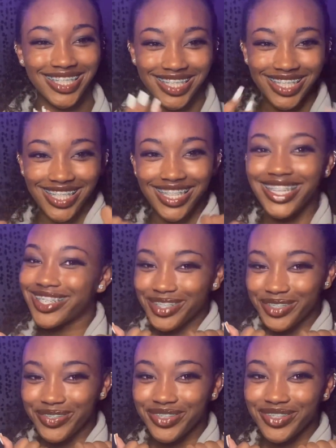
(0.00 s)
Lego.
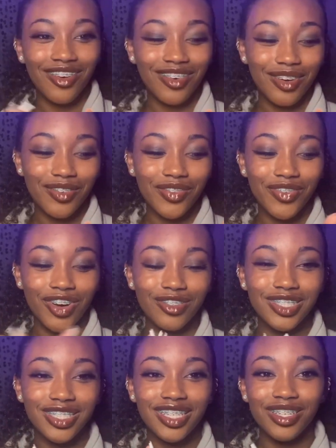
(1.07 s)
I'm gonna be
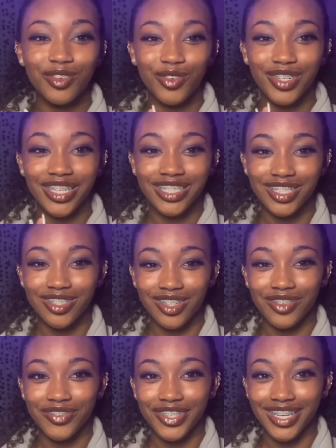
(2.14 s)
posting on Instagram
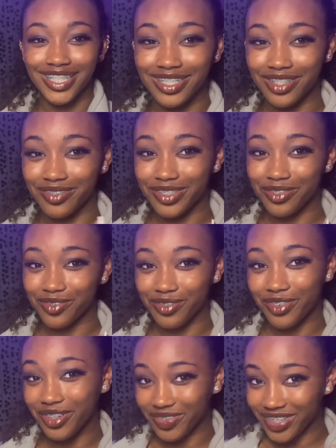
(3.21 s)
for you guys me some
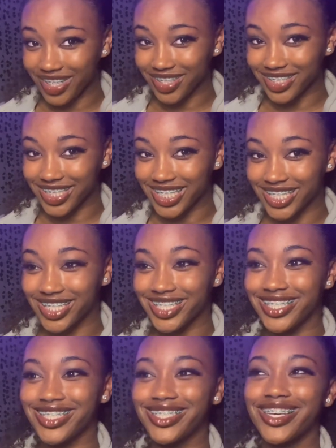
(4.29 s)
more video
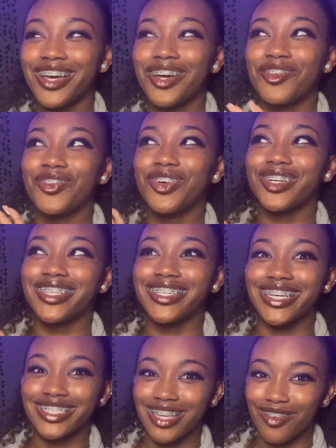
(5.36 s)
suggestions for
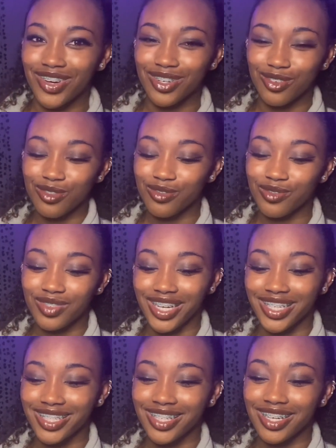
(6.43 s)
next time I do like
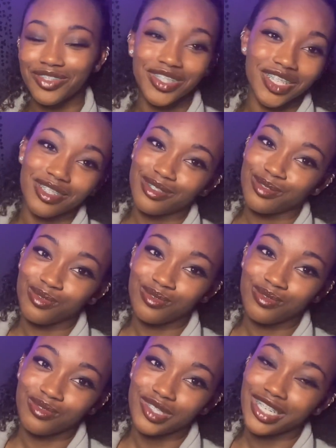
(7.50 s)
a video
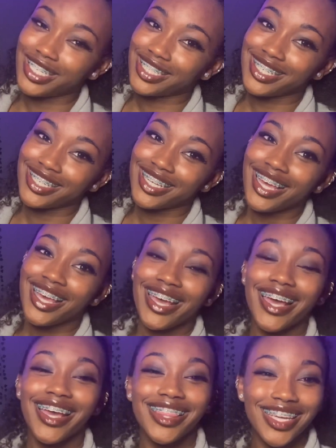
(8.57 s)
or anything.
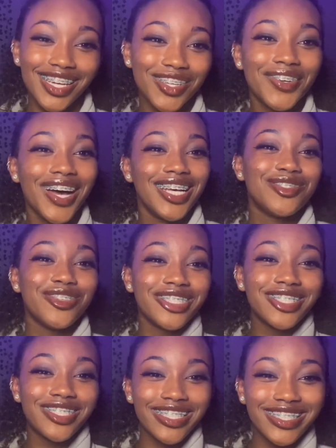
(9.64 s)
And thank you guys for
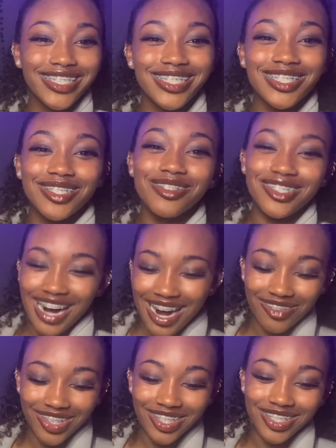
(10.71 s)
60
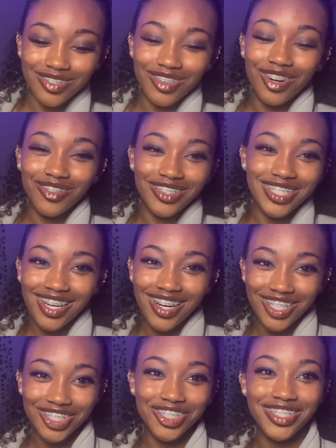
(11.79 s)
subscribers. We're almost at
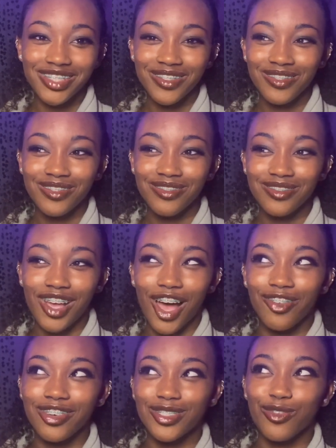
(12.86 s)
100,
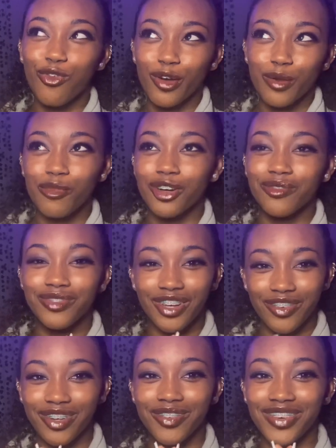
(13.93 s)
almost 40 more, and we're
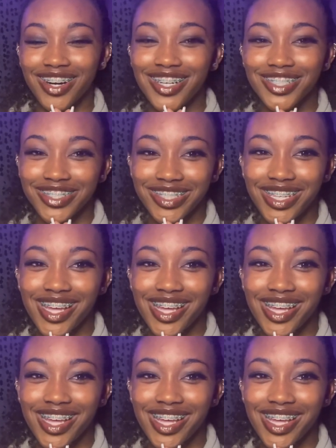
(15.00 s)
gonna be at 100.